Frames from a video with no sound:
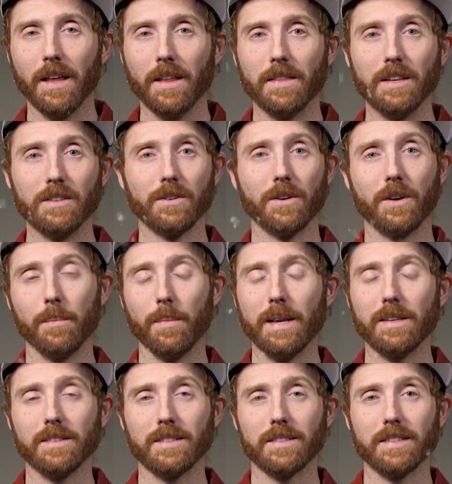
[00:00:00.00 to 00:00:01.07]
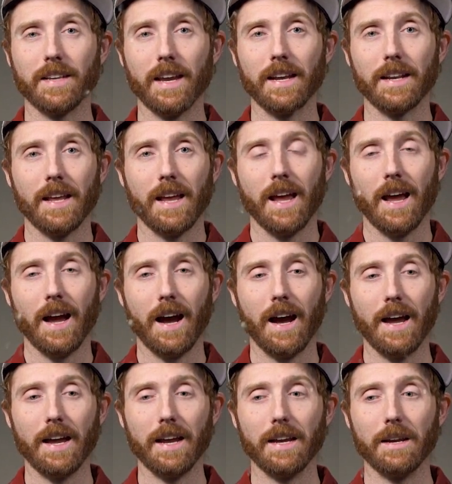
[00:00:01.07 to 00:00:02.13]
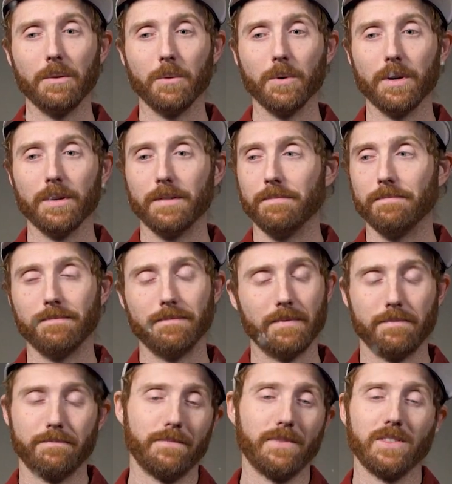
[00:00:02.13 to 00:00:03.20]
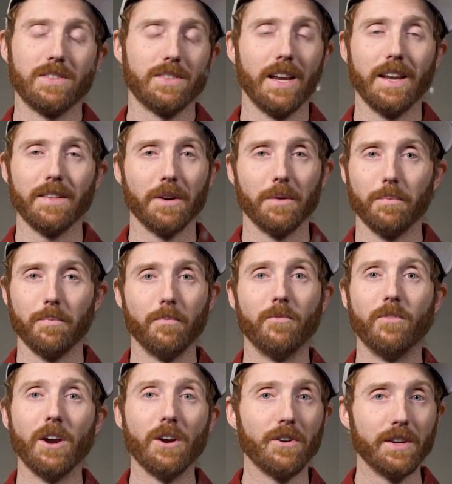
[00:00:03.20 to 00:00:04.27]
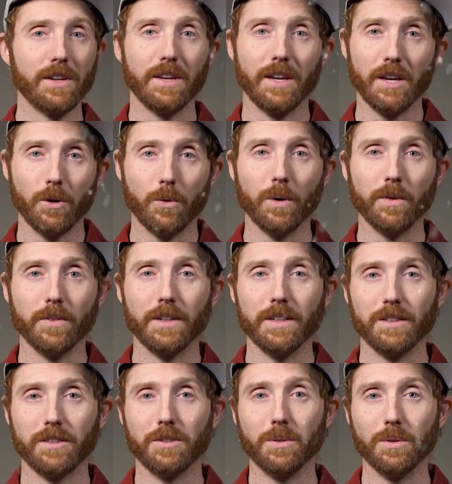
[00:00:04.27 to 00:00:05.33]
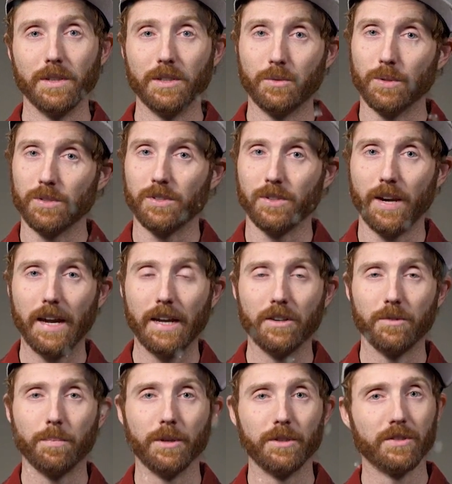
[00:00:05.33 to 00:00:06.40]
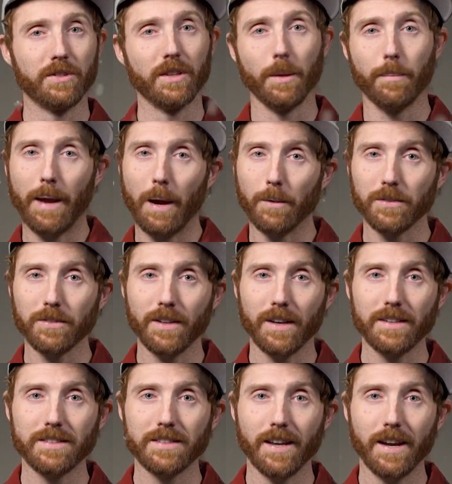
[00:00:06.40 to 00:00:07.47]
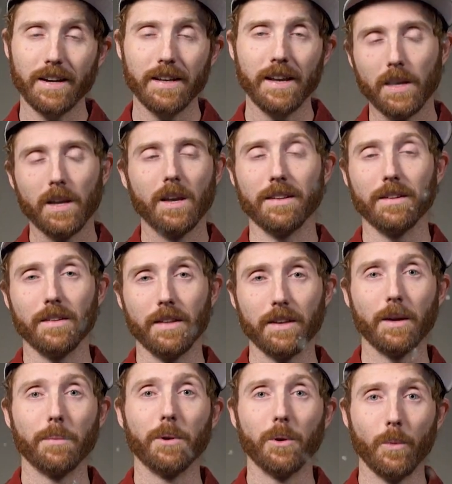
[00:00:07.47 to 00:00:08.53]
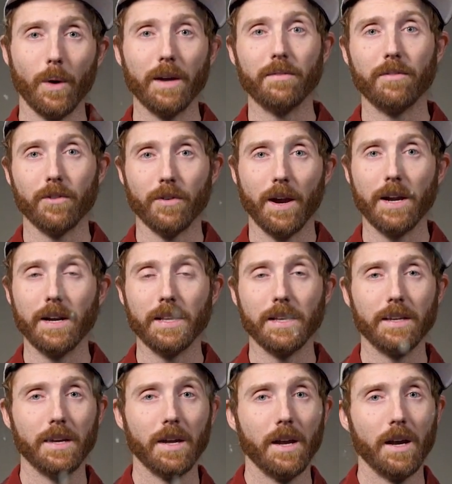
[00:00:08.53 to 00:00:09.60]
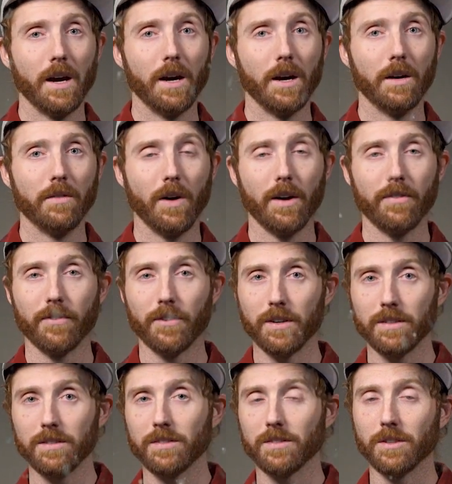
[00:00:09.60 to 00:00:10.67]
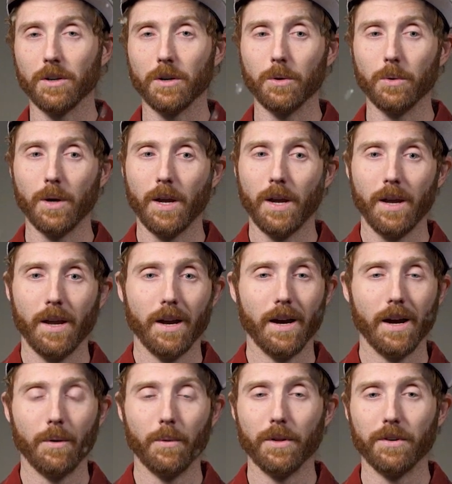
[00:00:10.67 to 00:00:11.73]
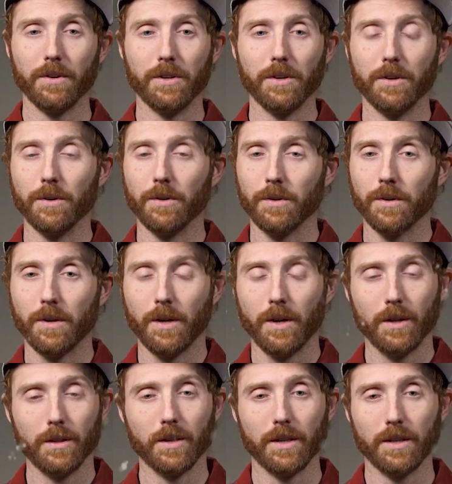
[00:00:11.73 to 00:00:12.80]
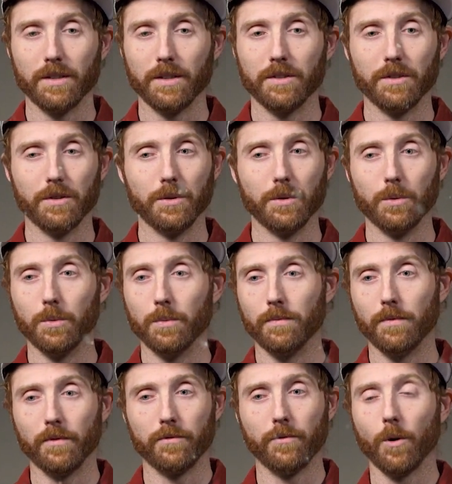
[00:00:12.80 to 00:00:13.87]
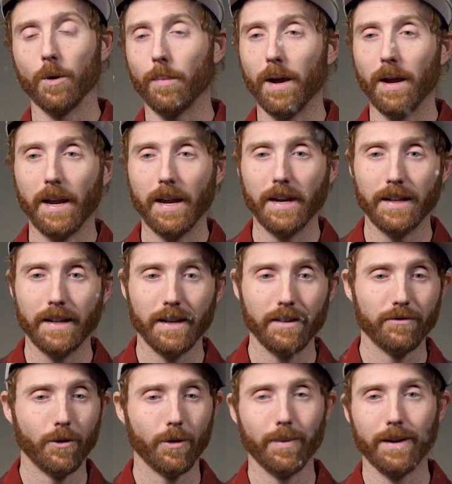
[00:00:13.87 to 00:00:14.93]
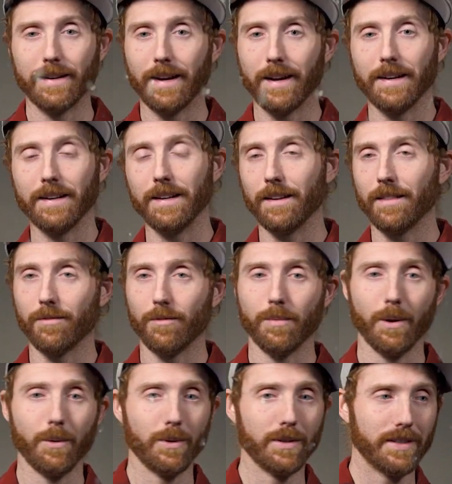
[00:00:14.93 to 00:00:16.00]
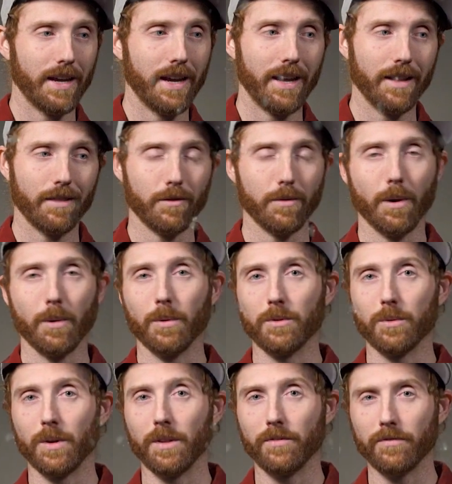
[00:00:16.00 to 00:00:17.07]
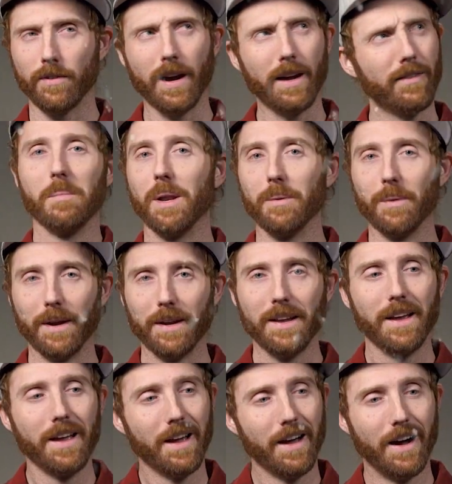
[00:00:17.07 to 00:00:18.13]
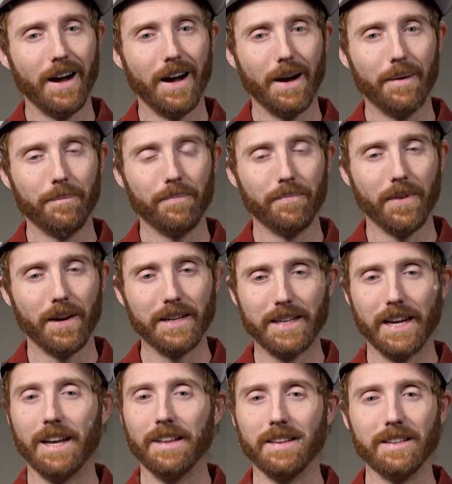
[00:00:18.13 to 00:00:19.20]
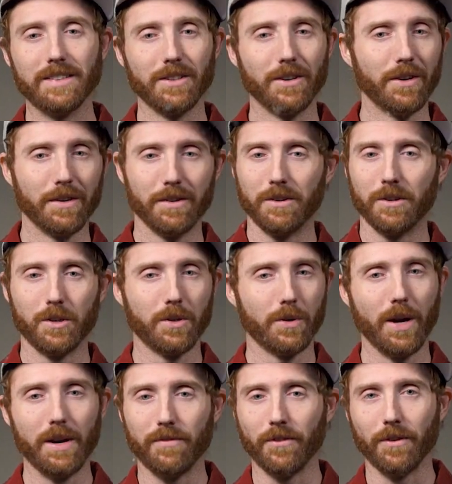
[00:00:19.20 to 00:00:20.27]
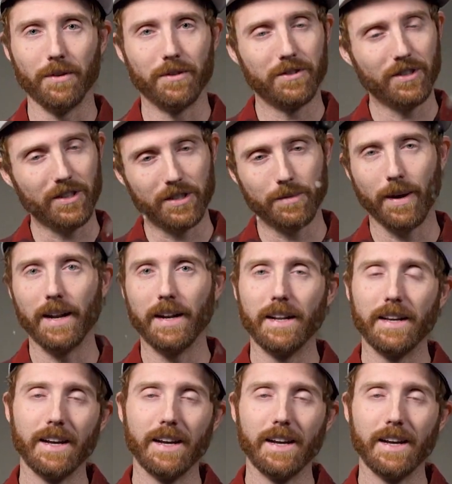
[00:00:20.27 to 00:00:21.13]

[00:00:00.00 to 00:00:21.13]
These are an amazing skate. I would say they're very equivalent to the Twister Edge, but just on the Power Slide side. They come in a wide variety of offerings, so whether you're looking to do 4x80, 4x90, 3x110, 3x125. But anyway, again, these are great for just about any